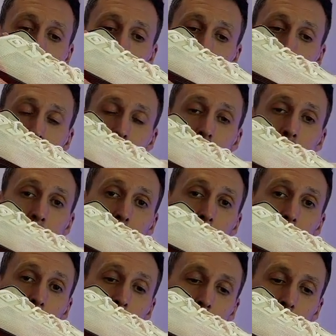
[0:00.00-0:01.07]
the midsole and
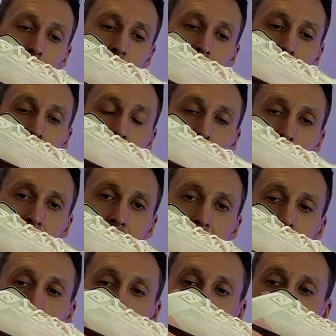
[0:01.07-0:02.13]
more force is applied
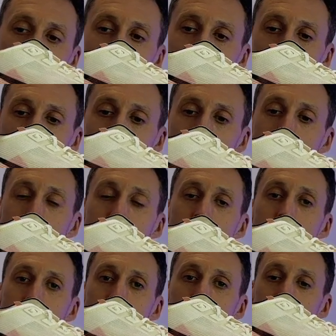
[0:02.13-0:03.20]
to the front of the shoe,
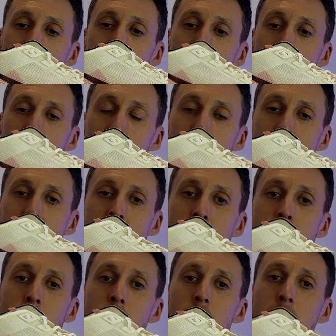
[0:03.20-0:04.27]
that should create
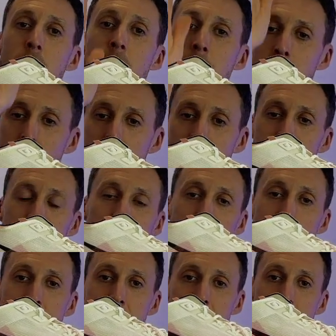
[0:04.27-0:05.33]
more upward
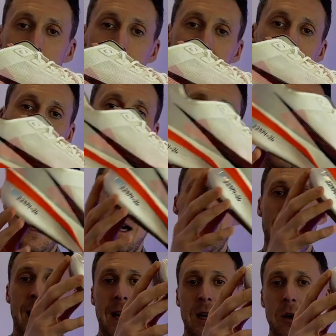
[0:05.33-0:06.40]
force at the back and
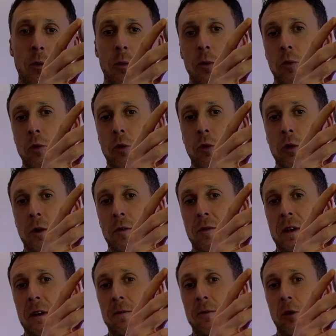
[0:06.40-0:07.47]
help roll your
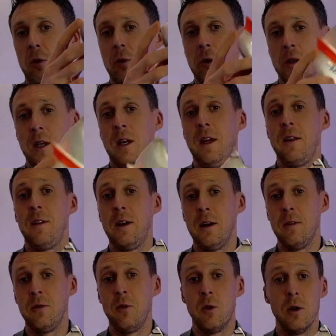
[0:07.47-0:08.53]
feet forward,
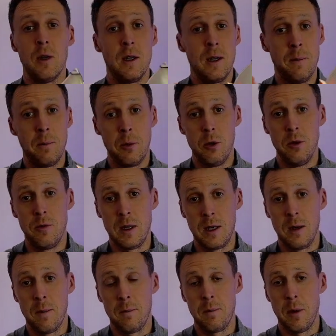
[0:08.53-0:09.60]
therefore improving
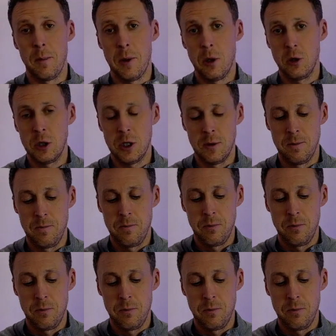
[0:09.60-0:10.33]
propulsion.